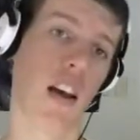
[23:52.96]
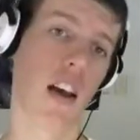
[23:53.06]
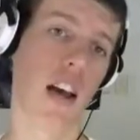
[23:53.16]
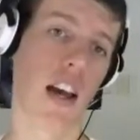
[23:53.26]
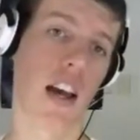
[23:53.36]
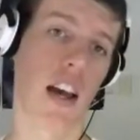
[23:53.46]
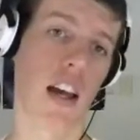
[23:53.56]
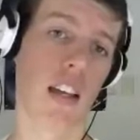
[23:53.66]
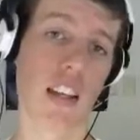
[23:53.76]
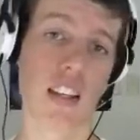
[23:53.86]

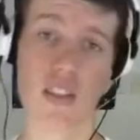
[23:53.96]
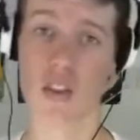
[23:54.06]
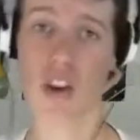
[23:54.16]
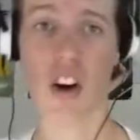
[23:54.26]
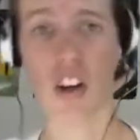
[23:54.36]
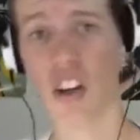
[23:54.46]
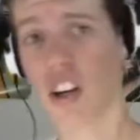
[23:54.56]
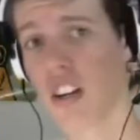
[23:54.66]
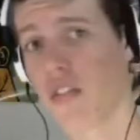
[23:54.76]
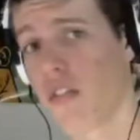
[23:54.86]
and it's not
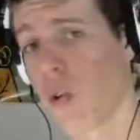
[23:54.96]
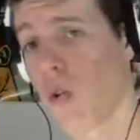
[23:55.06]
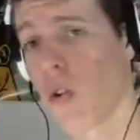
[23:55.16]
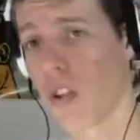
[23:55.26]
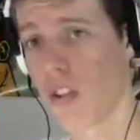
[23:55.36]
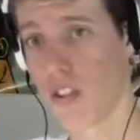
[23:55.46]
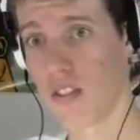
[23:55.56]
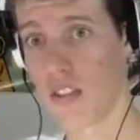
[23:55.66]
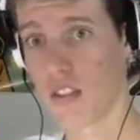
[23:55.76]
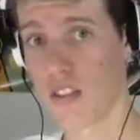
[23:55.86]
going for
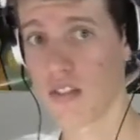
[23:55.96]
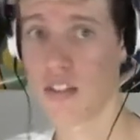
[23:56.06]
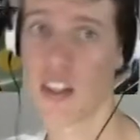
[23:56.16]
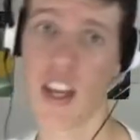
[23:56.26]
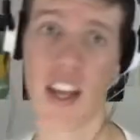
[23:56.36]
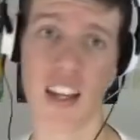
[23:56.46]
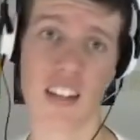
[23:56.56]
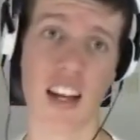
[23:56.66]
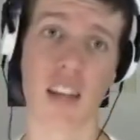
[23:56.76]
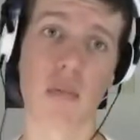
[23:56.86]
any
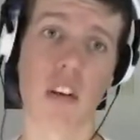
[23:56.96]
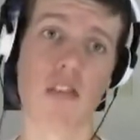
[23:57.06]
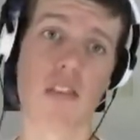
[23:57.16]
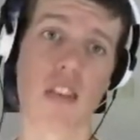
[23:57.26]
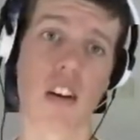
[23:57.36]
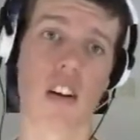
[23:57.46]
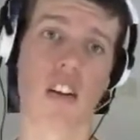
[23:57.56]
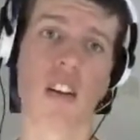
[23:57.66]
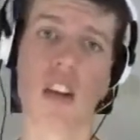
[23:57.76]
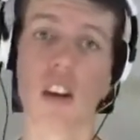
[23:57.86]
attacking moves, so...
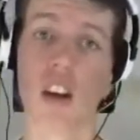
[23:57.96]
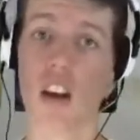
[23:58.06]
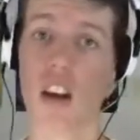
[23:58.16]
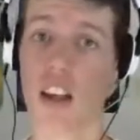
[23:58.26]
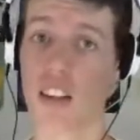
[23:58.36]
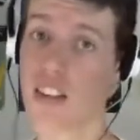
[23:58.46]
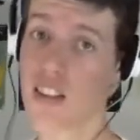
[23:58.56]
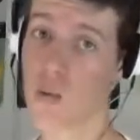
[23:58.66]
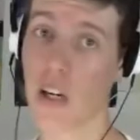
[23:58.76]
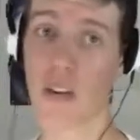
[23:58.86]
this
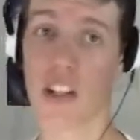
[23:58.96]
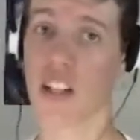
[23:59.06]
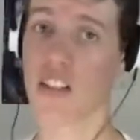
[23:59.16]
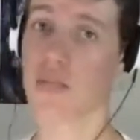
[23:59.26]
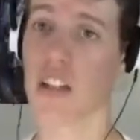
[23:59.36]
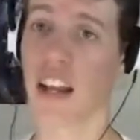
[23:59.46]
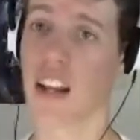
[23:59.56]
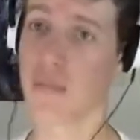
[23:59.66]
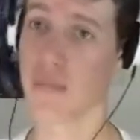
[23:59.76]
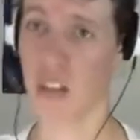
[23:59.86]
is where we just
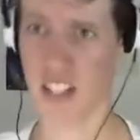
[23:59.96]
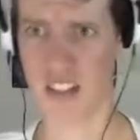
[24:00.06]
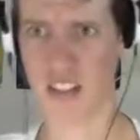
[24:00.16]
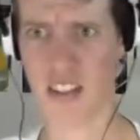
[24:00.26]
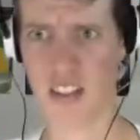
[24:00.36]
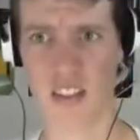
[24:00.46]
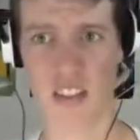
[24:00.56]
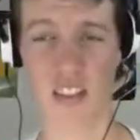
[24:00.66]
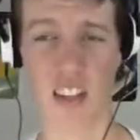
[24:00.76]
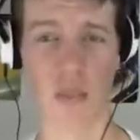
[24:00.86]
play Press,
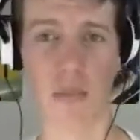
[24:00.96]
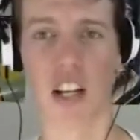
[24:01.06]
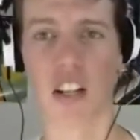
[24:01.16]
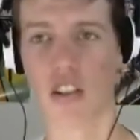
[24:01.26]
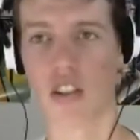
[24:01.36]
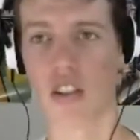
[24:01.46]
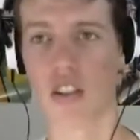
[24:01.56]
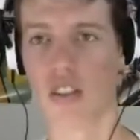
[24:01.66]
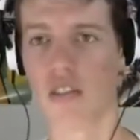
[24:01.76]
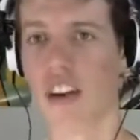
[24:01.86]
Sucker Punch
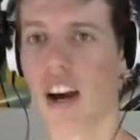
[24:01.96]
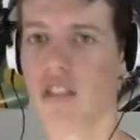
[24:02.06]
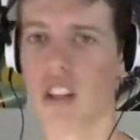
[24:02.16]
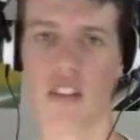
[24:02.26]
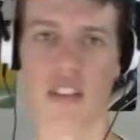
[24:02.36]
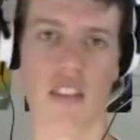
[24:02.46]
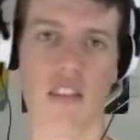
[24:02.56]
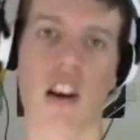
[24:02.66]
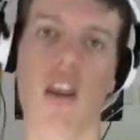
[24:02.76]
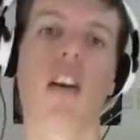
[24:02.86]
5 turns in a
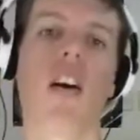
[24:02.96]
row.